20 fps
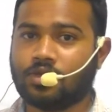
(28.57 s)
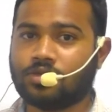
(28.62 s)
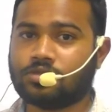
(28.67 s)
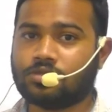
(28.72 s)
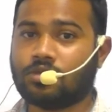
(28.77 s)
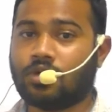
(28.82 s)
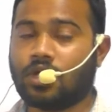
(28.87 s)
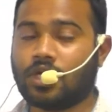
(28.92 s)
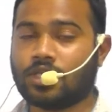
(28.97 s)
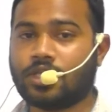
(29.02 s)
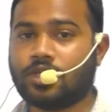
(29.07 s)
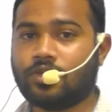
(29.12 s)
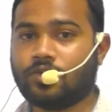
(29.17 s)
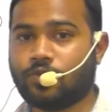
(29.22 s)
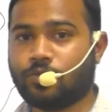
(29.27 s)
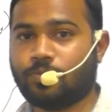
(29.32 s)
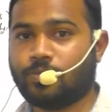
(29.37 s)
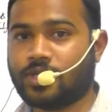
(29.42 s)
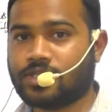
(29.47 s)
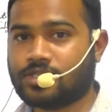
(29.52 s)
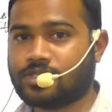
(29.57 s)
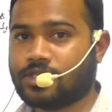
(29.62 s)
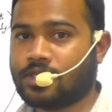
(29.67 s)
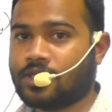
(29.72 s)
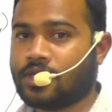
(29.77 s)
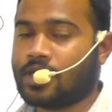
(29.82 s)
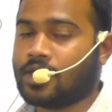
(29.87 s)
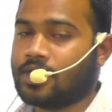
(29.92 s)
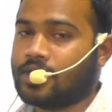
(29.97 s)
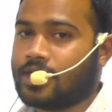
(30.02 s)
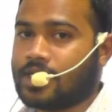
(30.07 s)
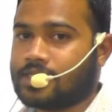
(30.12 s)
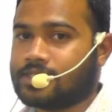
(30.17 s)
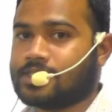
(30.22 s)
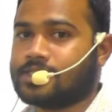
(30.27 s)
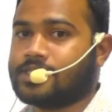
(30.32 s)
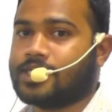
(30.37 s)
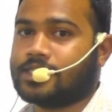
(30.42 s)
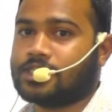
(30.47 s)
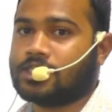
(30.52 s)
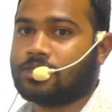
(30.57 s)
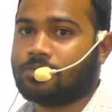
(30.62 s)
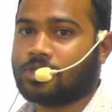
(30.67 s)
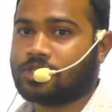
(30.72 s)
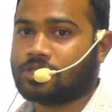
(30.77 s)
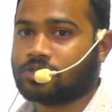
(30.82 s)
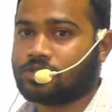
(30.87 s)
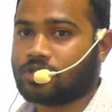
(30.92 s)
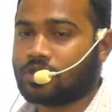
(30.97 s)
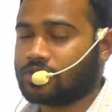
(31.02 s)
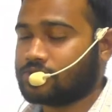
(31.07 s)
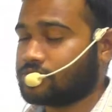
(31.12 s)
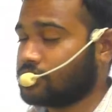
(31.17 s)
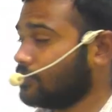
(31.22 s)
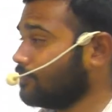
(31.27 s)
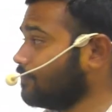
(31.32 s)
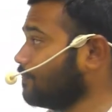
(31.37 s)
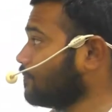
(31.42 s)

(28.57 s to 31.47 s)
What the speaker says: So other UPSC and SSC examinations also.